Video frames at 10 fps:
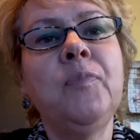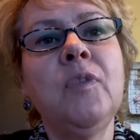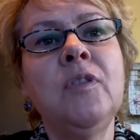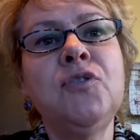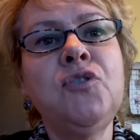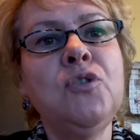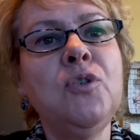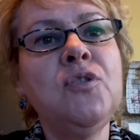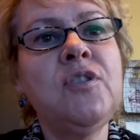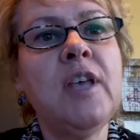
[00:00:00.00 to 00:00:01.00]
the
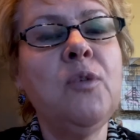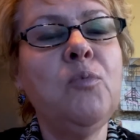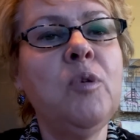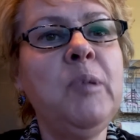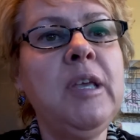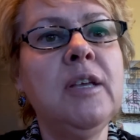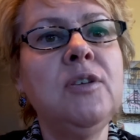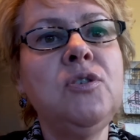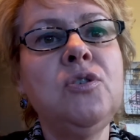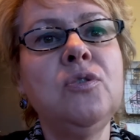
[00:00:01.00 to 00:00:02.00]
students then will
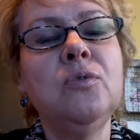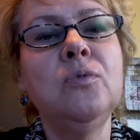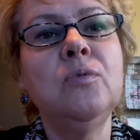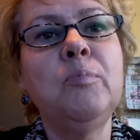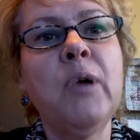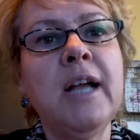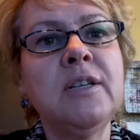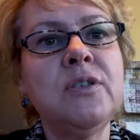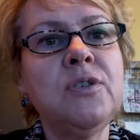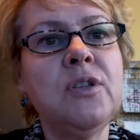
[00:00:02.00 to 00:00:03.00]
begin to
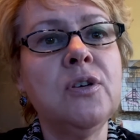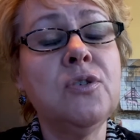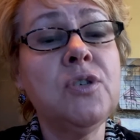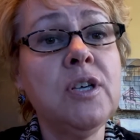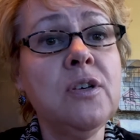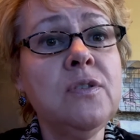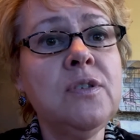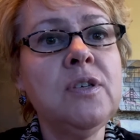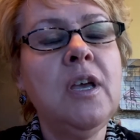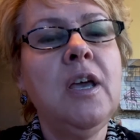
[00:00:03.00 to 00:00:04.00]
practice their skills,